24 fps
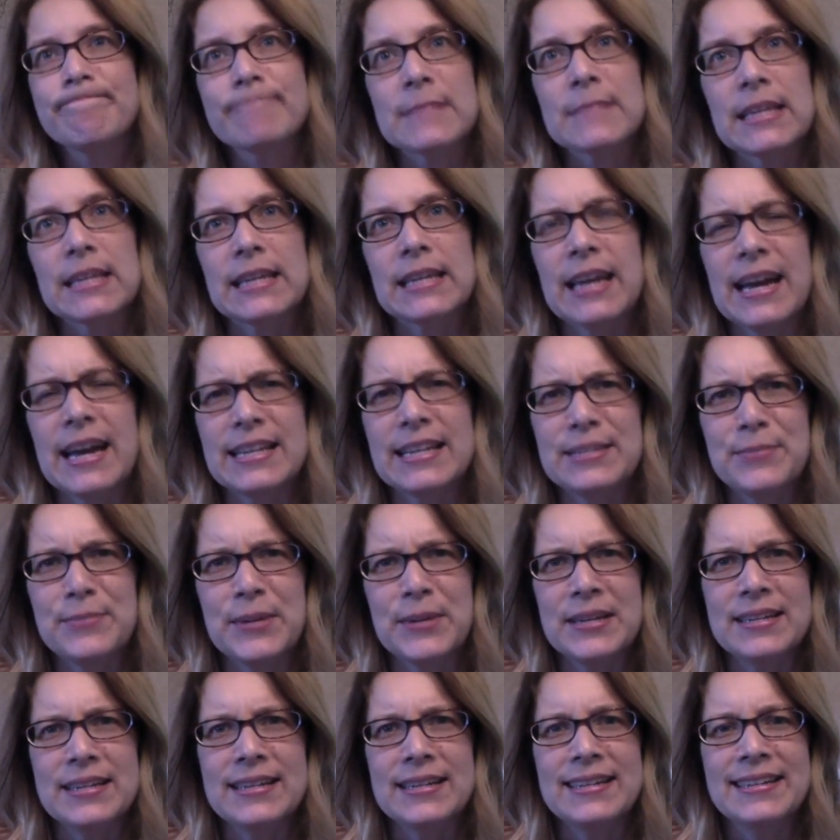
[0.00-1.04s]
Yeah, it's
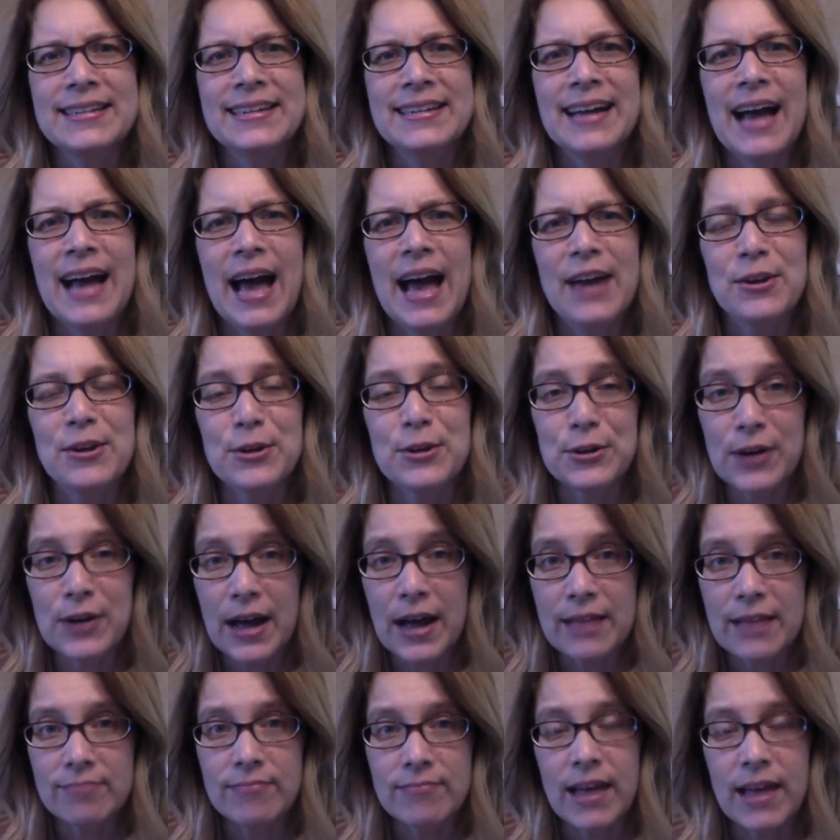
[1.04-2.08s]
been, I don't know. I
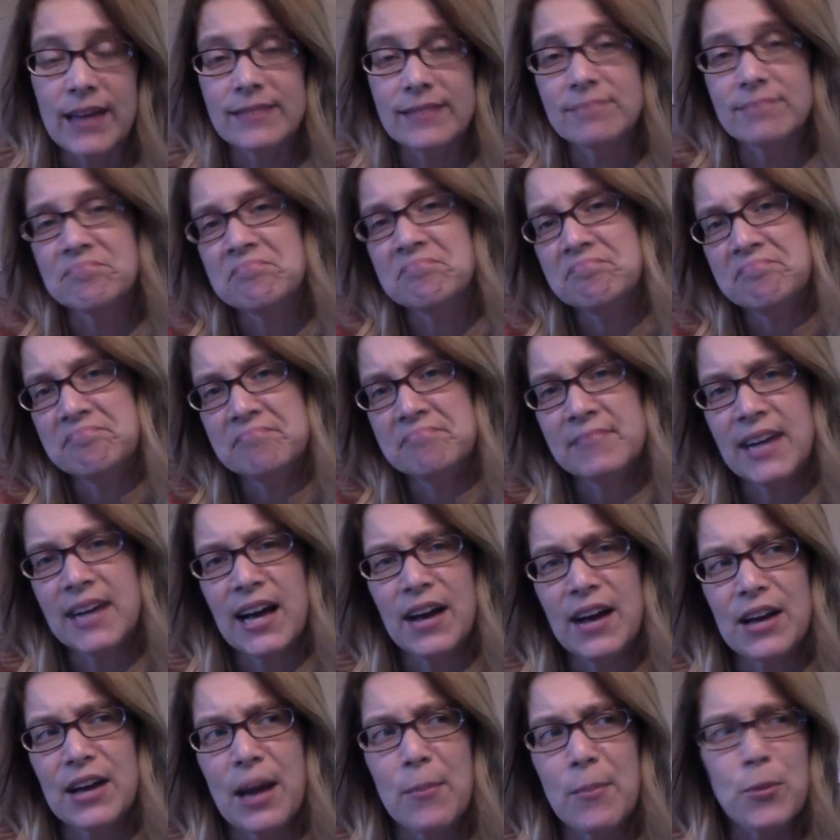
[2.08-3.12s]
like a
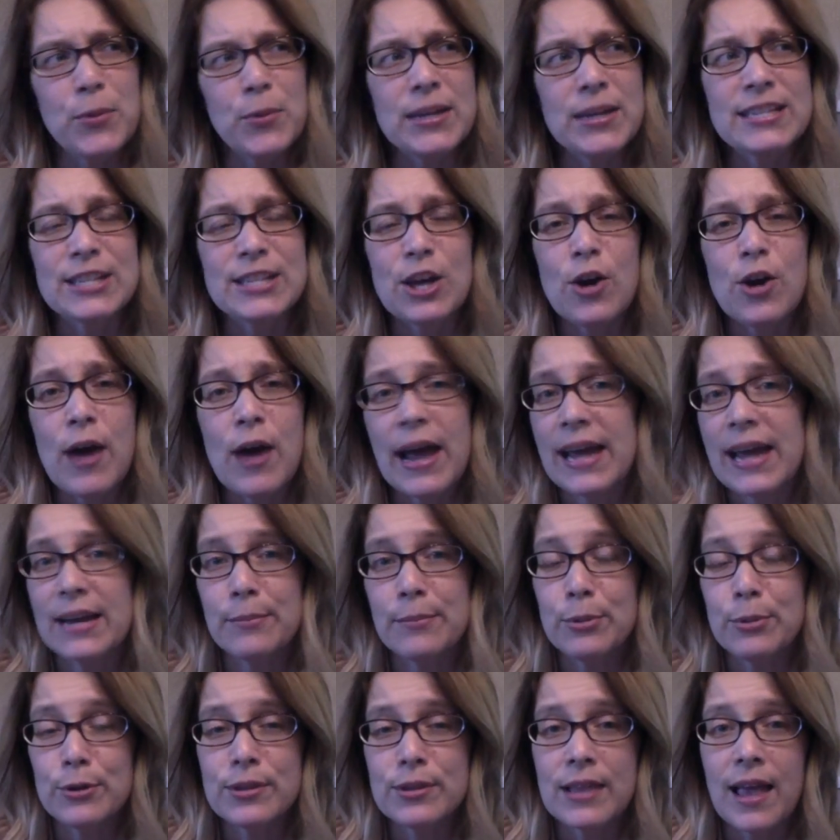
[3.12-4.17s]
couple weeks ago, I had a
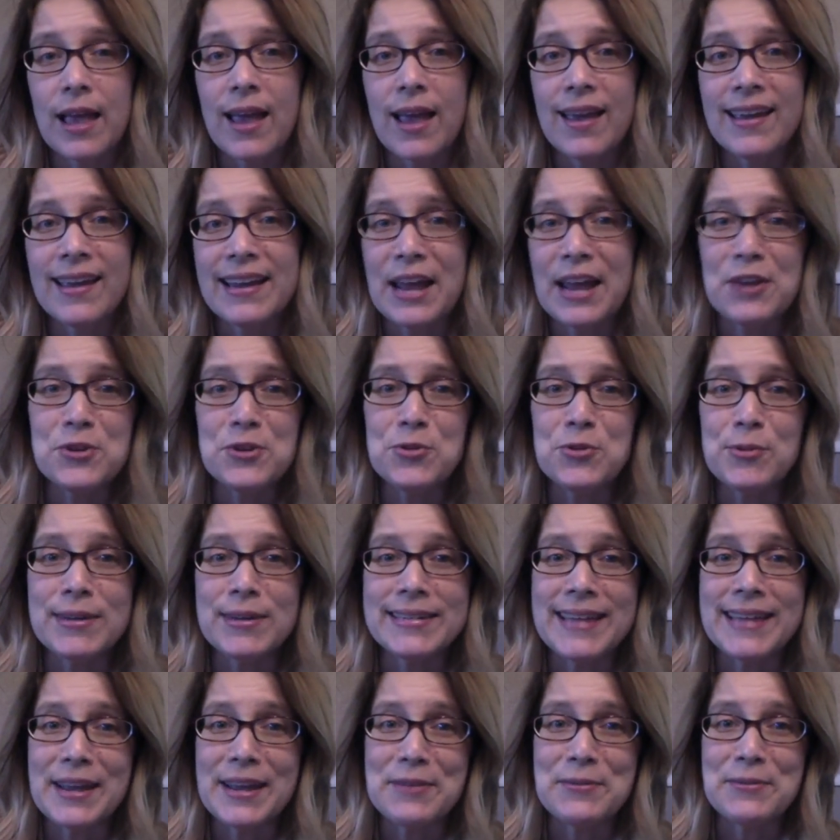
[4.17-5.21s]
birthday and I knew what
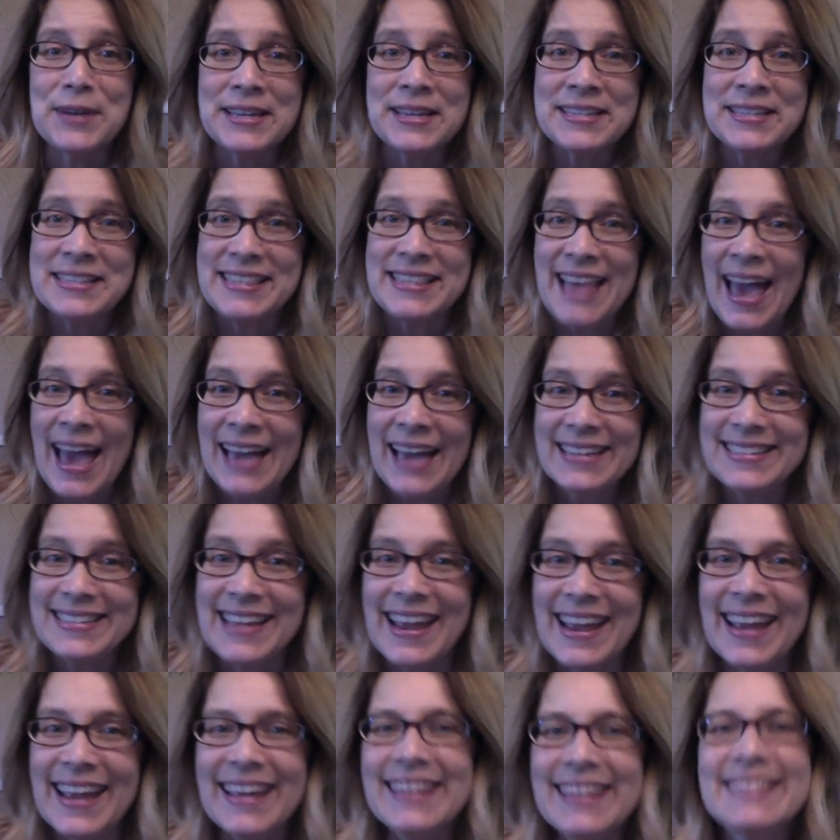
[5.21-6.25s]
day it was that
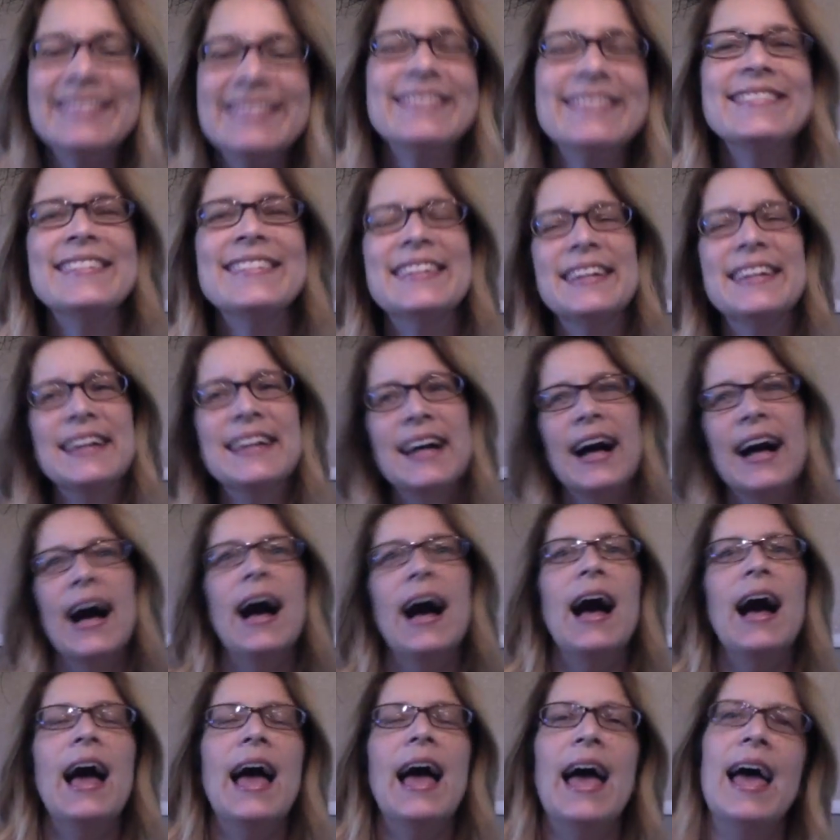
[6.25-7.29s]
day.
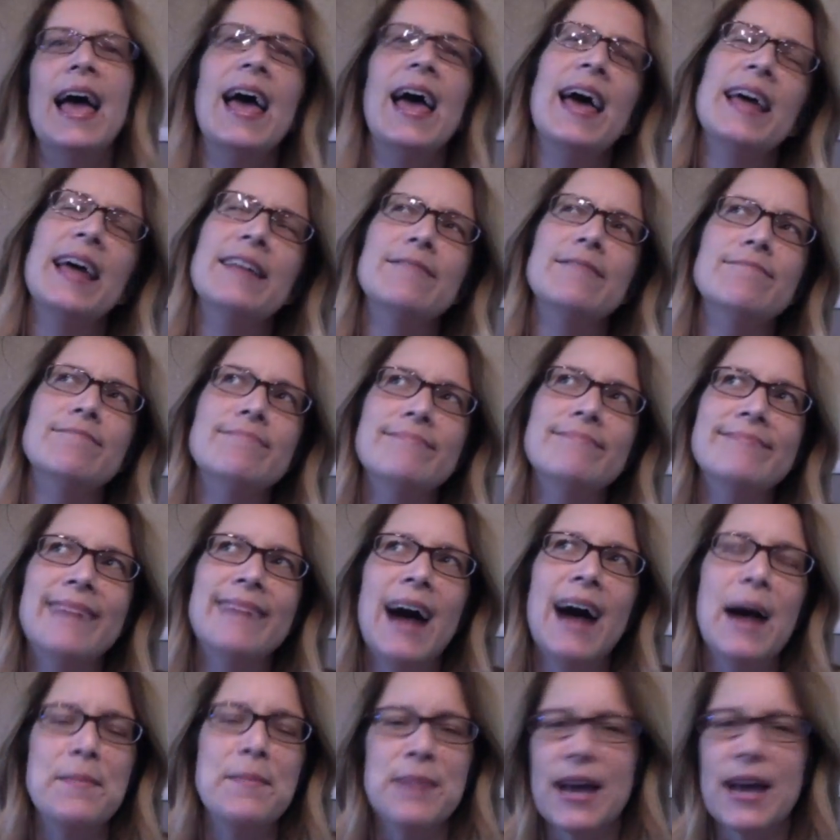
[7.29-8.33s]
And
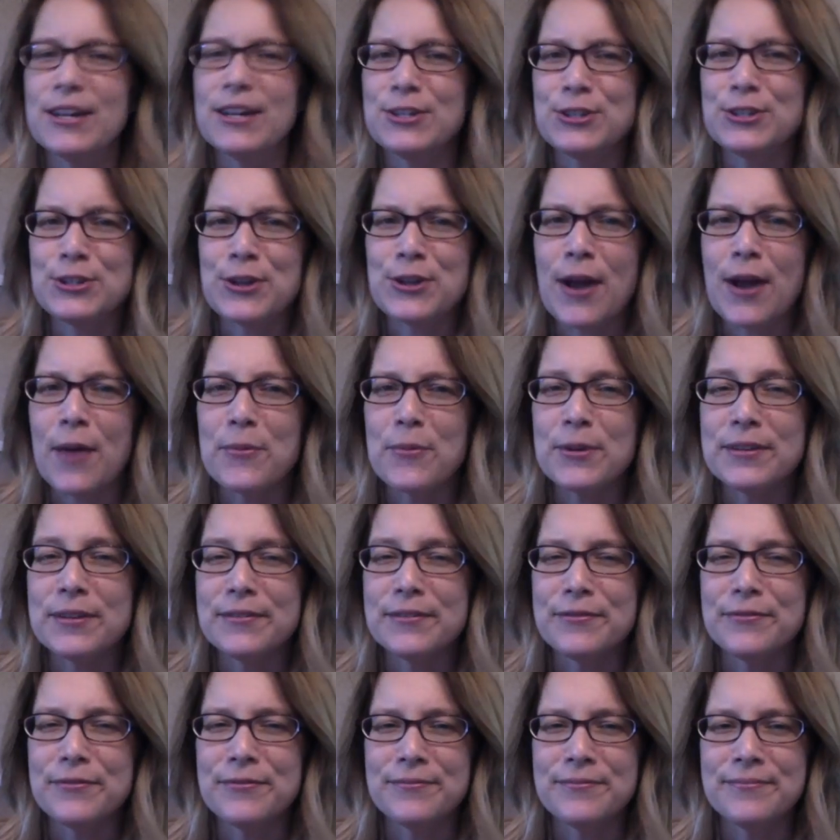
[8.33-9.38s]
I'm not sure I would
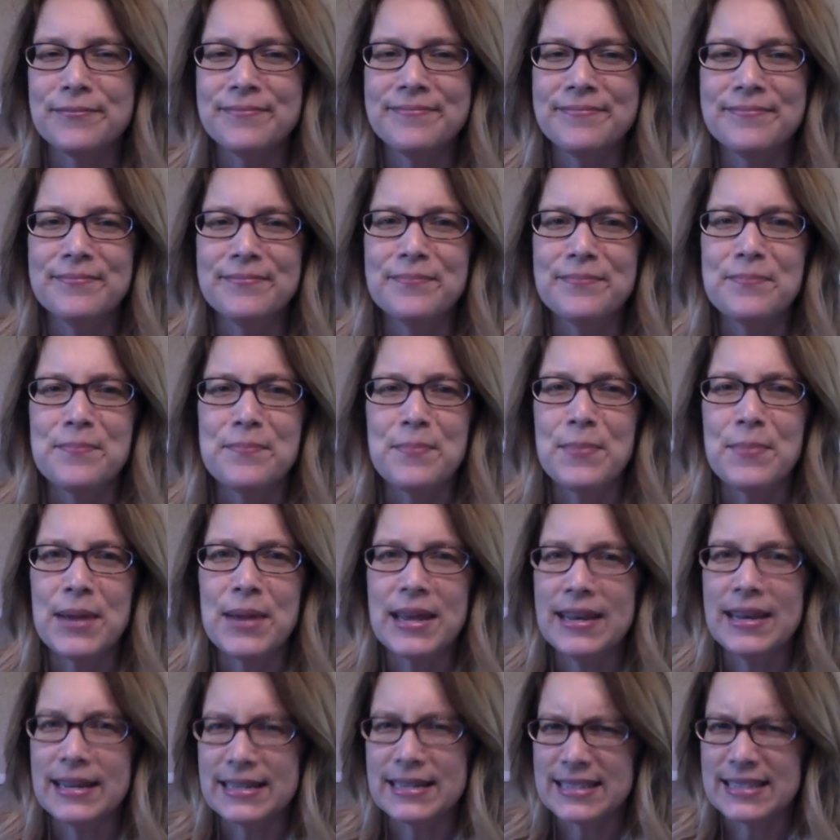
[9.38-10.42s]
have
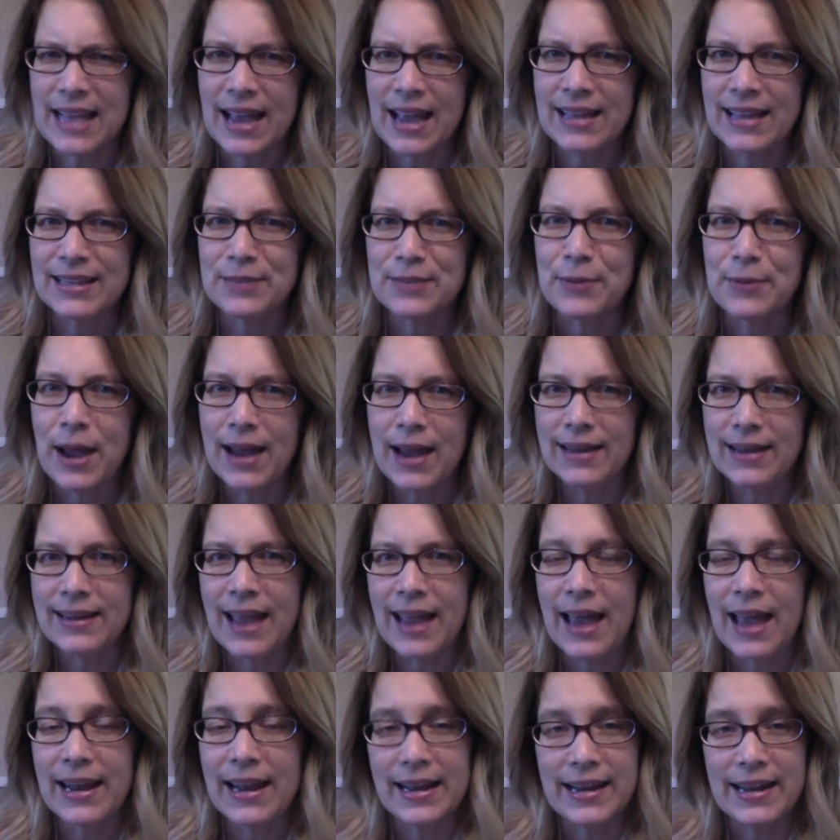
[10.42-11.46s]
been exactly right
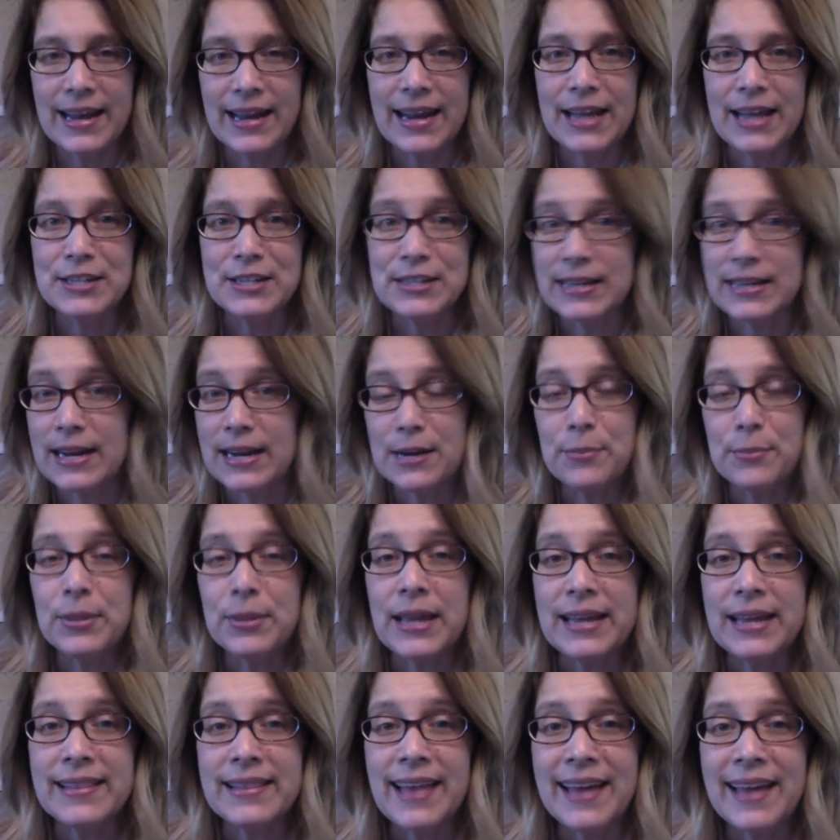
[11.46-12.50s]
had I not had to get on a
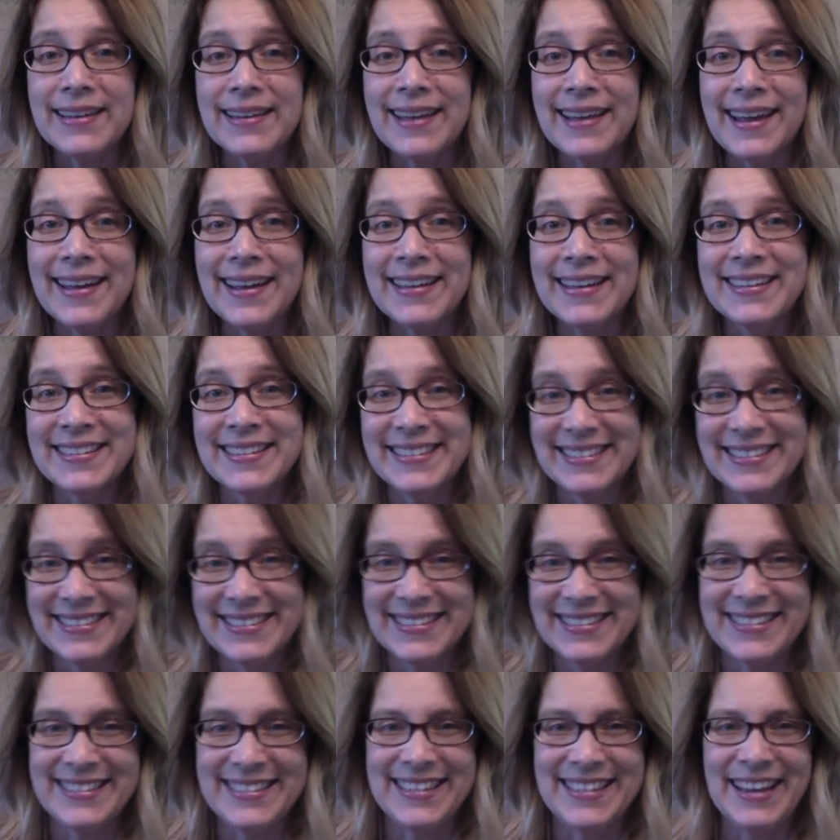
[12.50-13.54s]
plane that day.
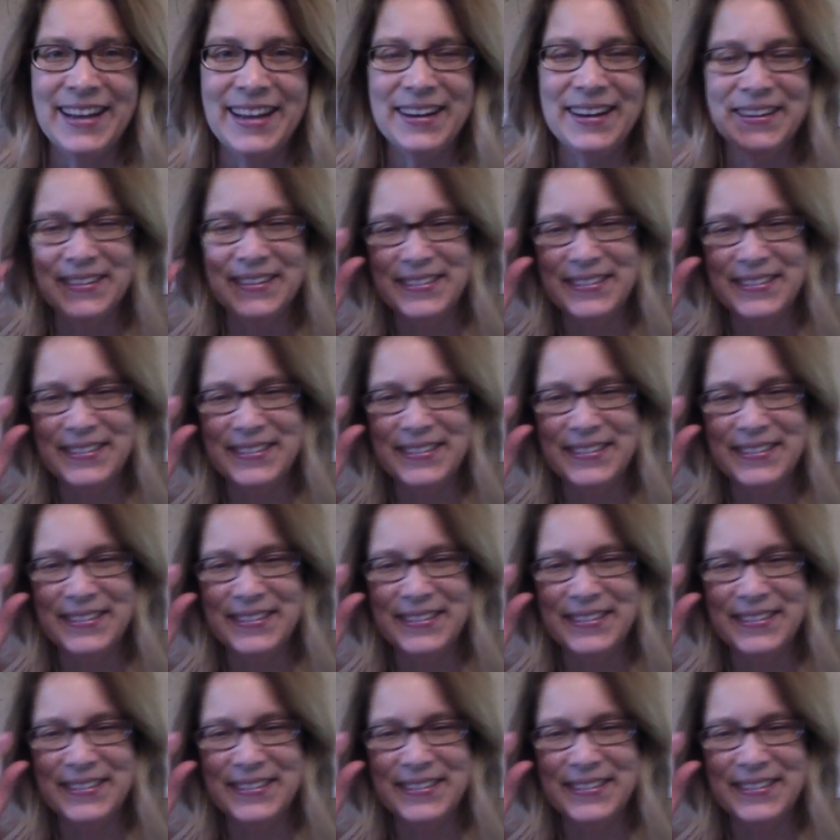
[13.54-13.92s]
So